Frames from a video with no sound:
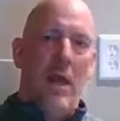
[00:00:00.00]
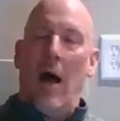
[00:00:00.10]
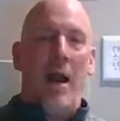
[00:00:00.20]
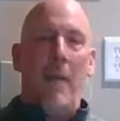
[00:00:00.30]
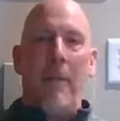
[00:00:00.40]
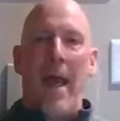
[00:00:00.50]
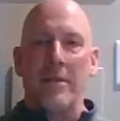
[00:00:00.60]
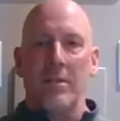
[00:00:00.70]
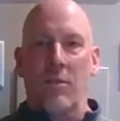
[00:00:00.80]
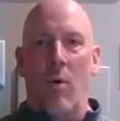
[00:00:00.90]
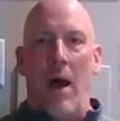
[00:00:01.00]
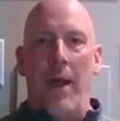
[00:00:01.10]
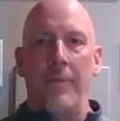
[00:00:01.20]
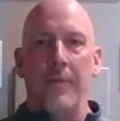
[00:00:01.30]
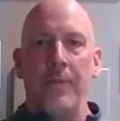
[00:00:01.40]
on a back squat
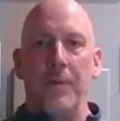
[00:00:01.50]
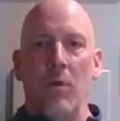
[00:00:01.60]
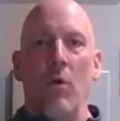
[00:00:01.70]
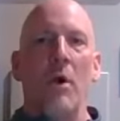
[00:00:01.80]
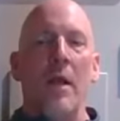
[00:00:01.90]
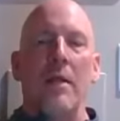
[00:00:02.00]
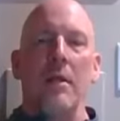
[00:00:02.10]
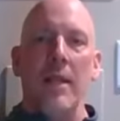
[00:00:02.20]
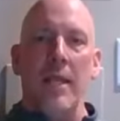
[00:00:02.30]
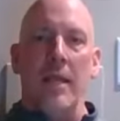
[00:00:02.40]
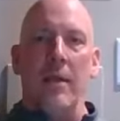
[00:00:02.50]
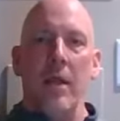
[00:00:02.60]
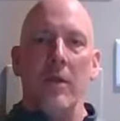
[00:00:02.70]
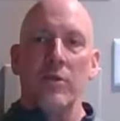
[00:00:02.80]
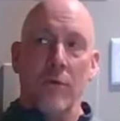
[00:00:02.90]
or a clean.
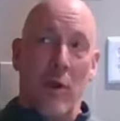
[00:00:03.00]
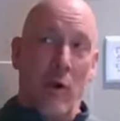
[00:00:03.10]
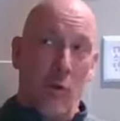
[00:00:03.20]
So they are